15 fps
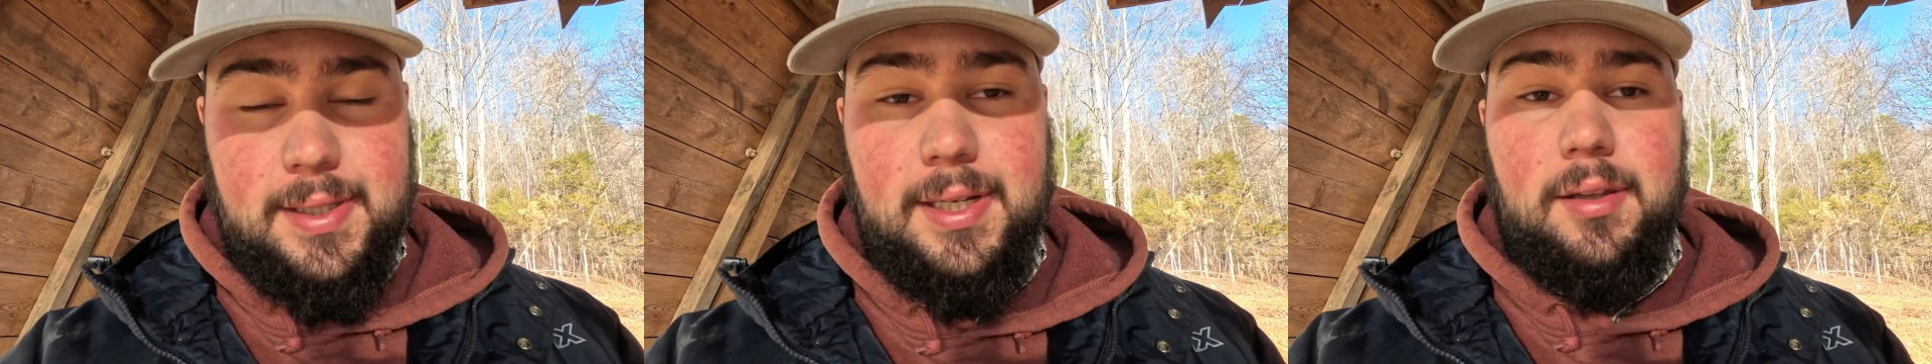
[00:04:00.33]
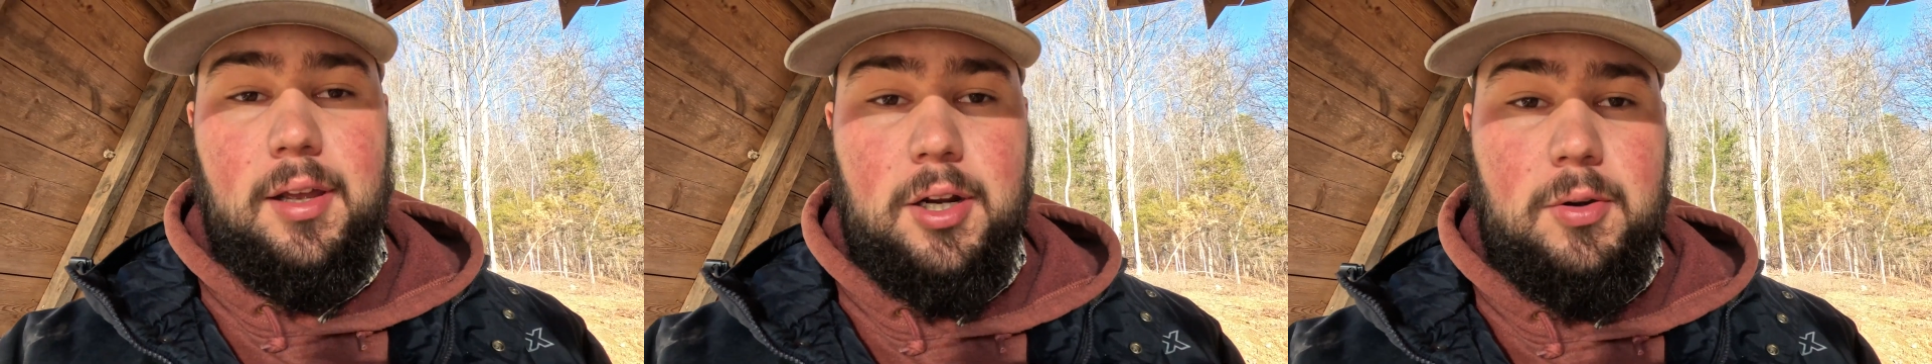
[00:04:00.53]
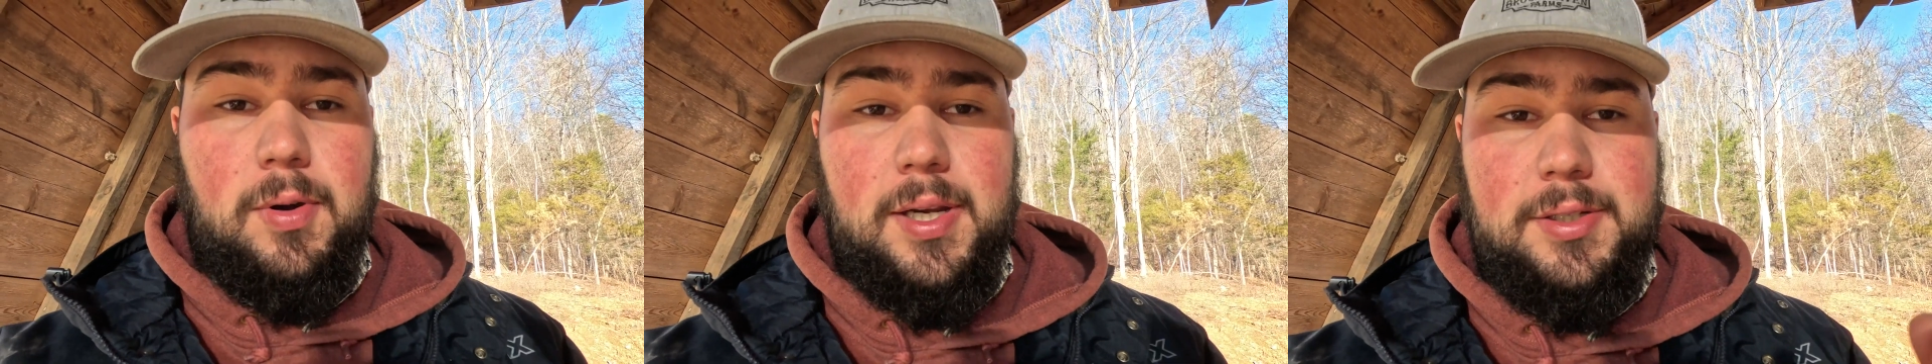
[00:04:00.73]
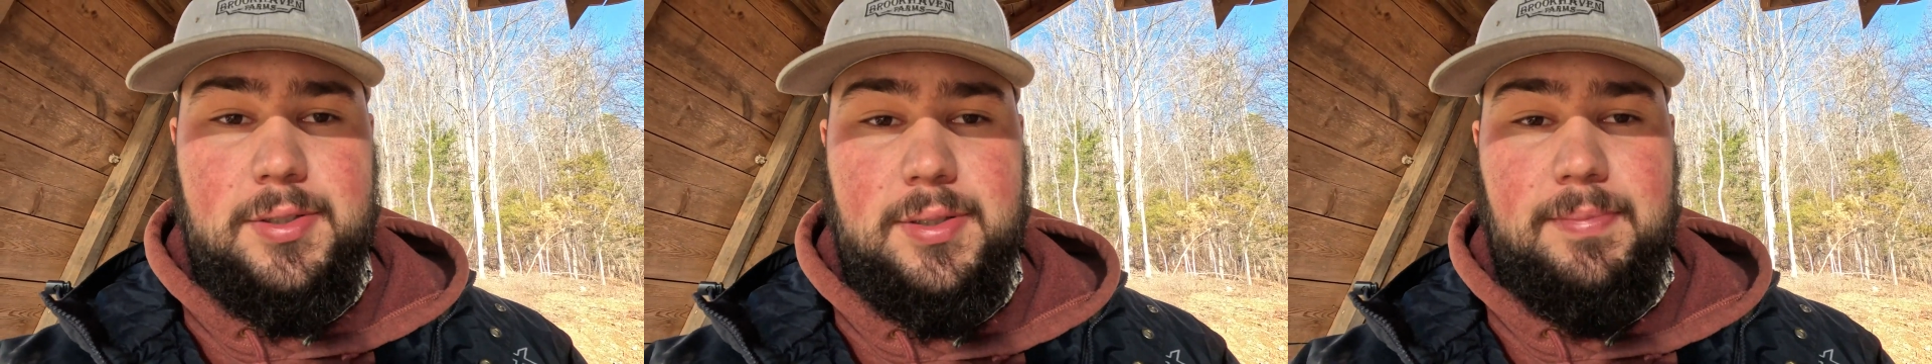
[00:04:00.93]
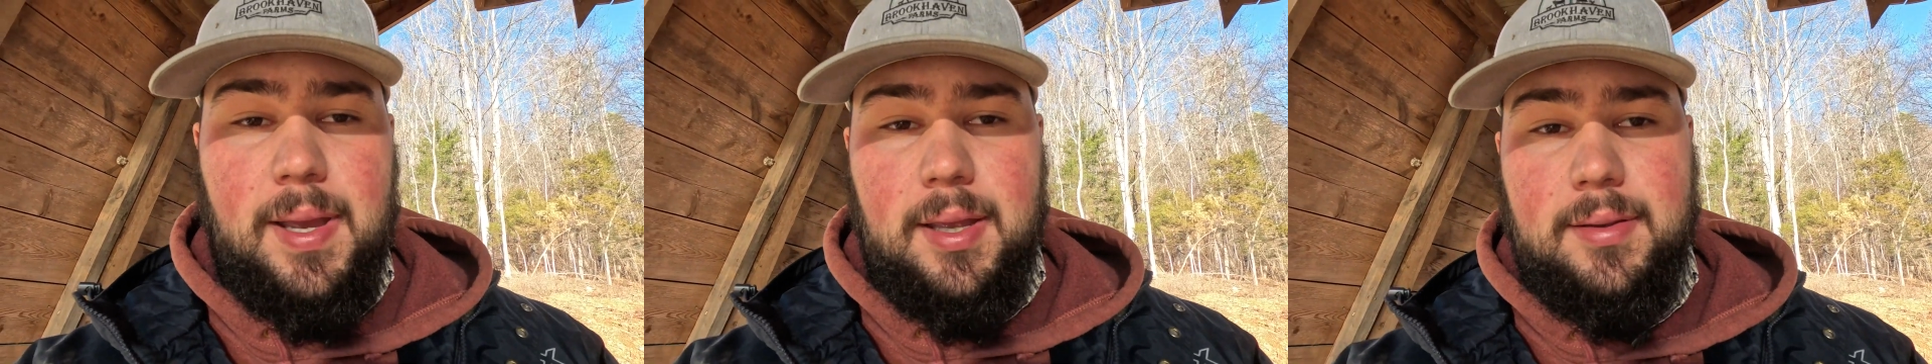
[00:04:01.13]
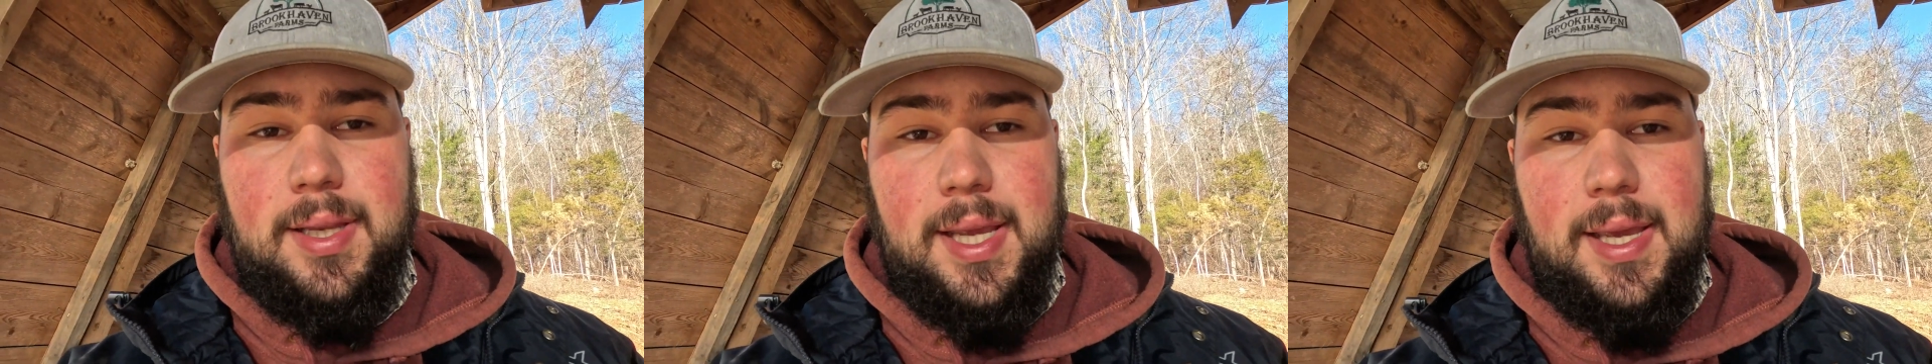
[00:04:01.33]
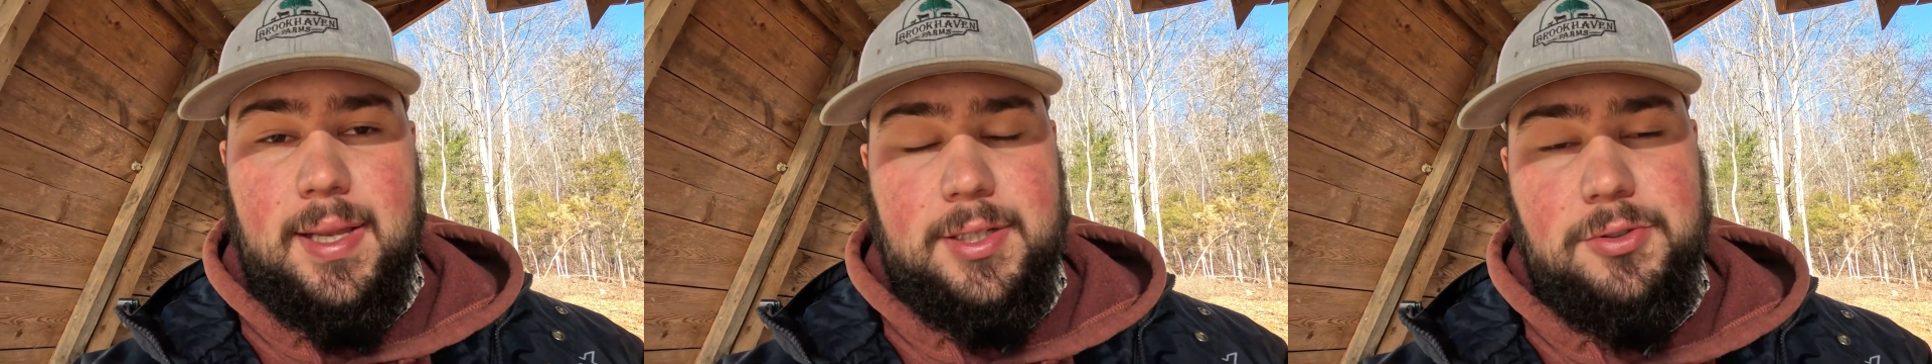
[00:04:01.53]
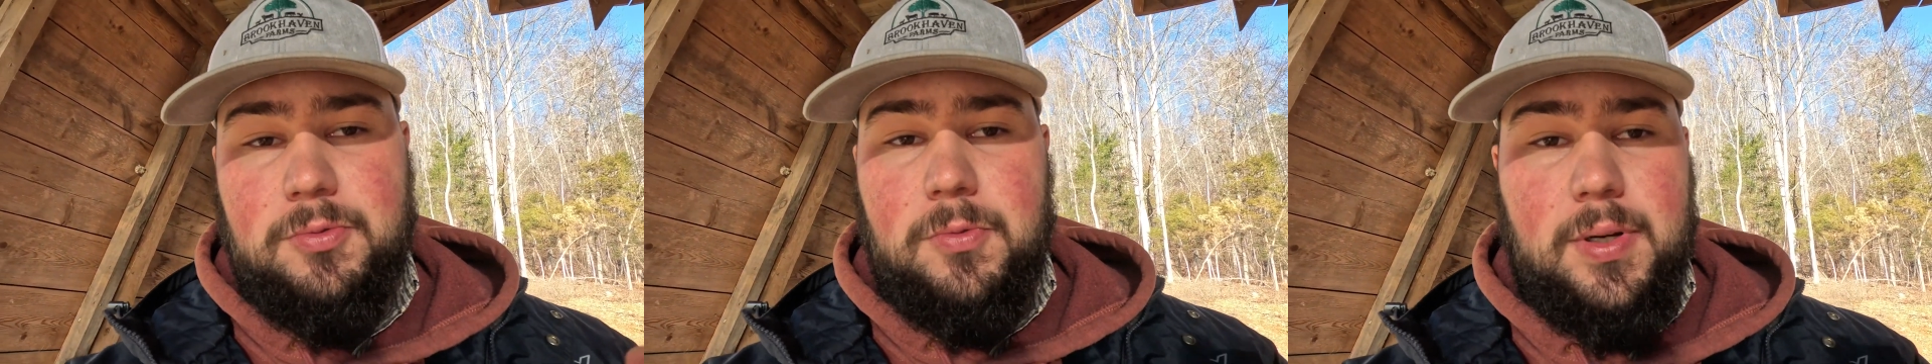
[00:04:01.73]
I get a lot of questions about
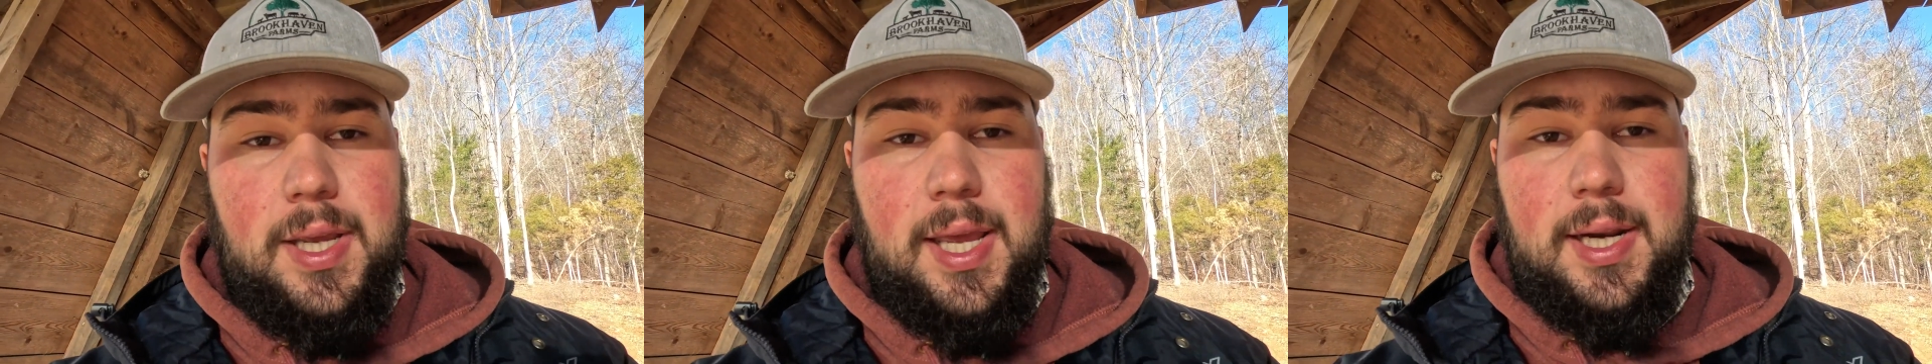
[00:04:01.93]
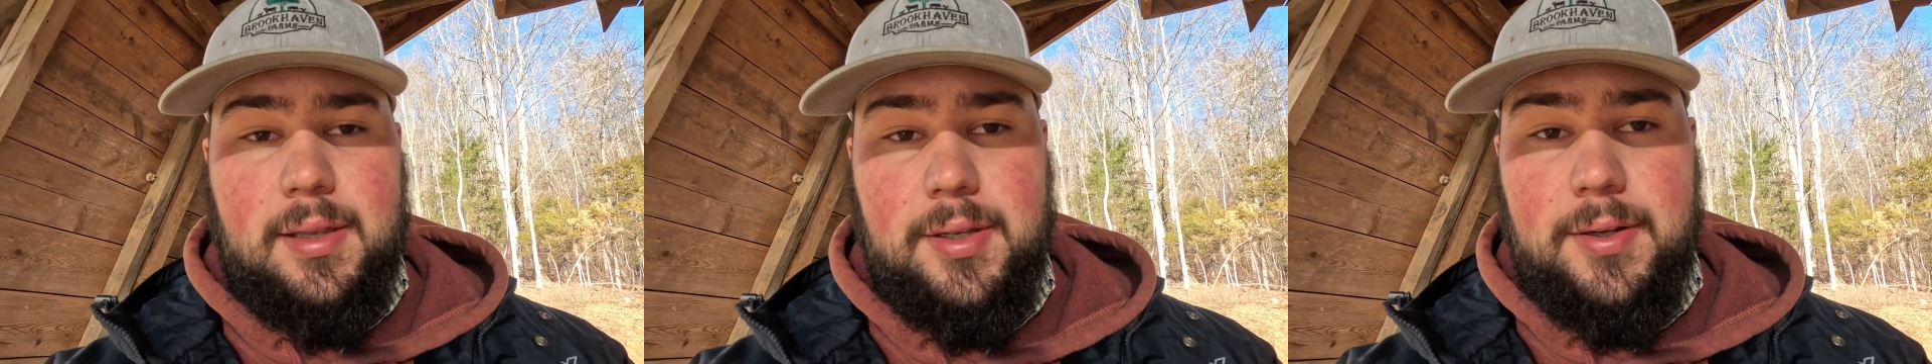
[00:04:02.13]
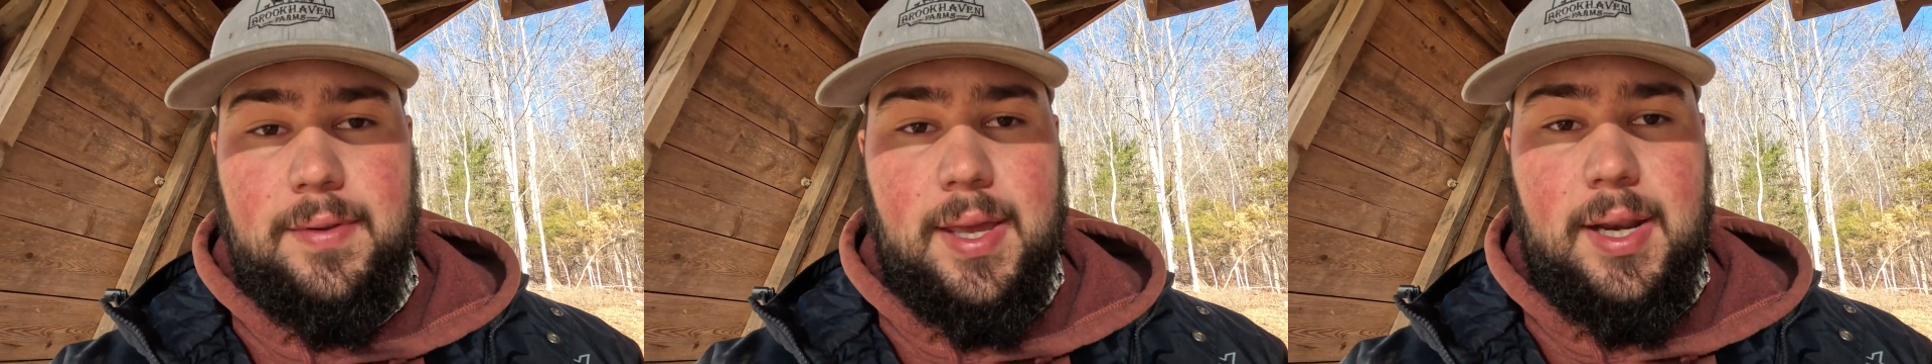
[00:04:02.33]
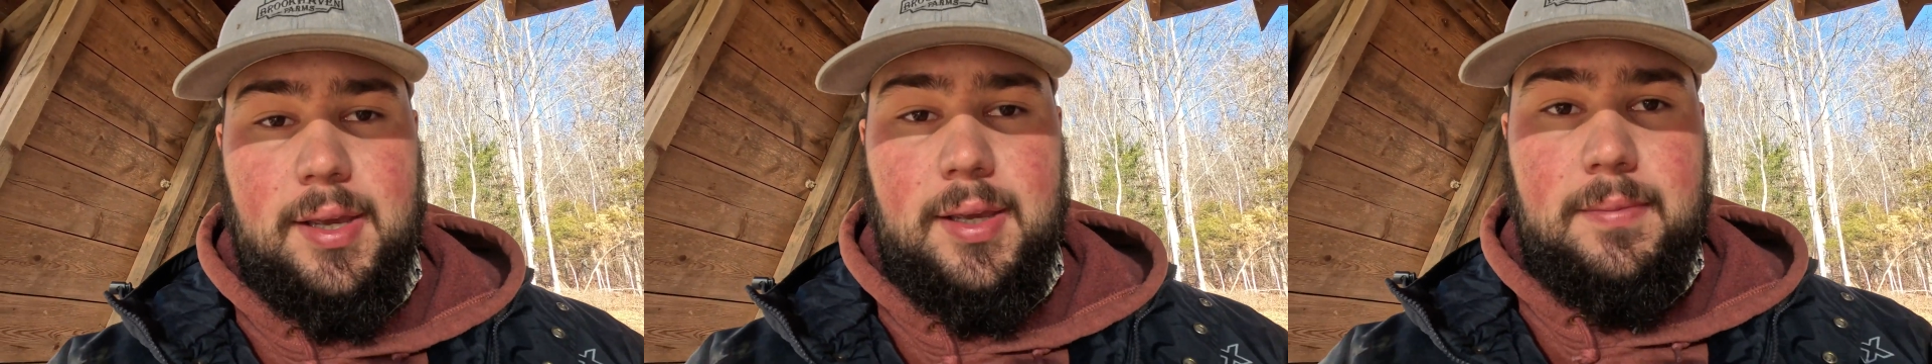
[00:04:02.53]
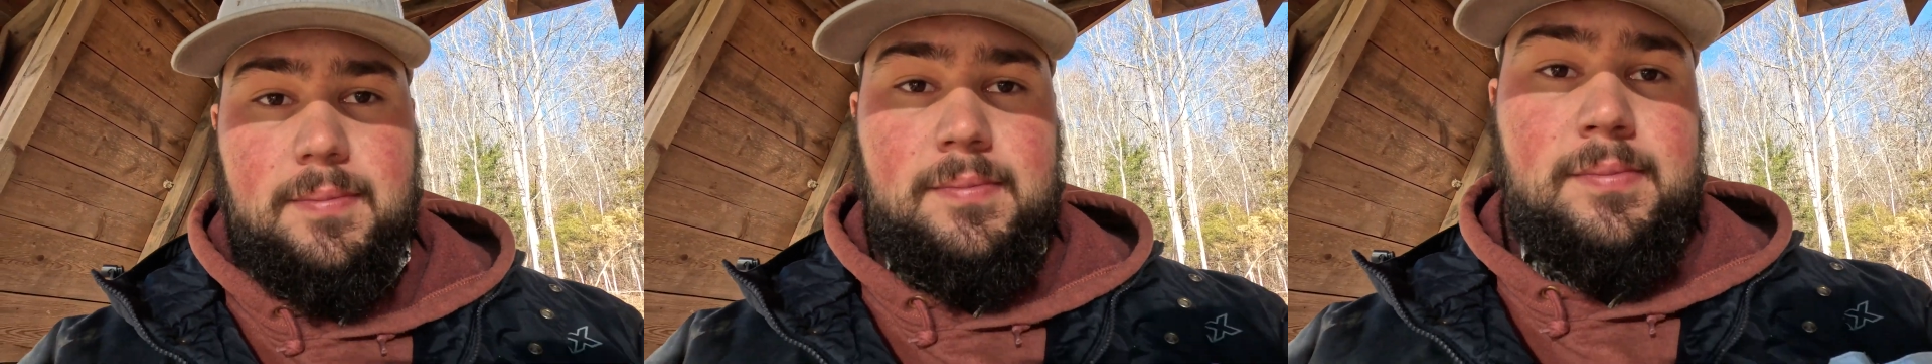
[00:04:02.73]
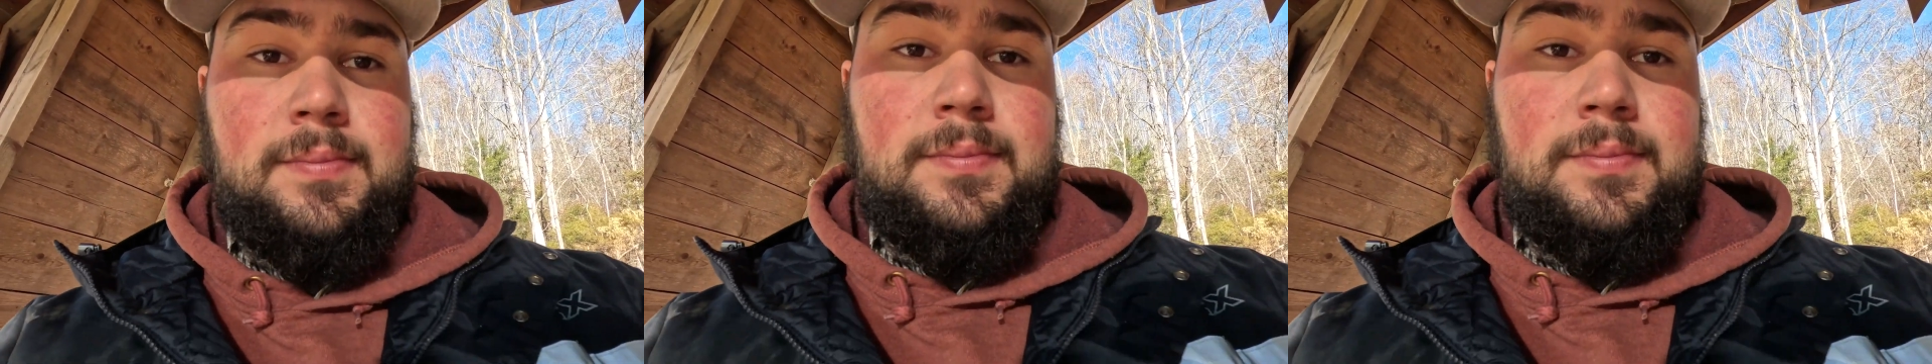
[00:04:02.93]
that. I just want to kind of clear that up.